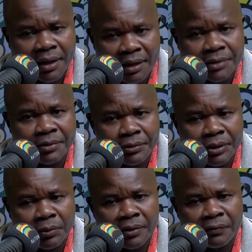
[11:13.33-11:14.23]
Actually, we
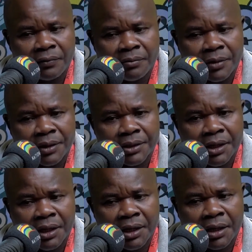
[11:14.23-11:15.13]
are one of the
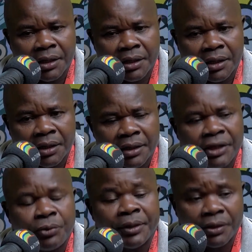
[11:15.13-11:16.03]
major
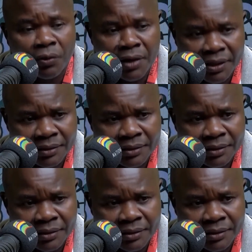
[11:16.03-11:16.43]
equity owners.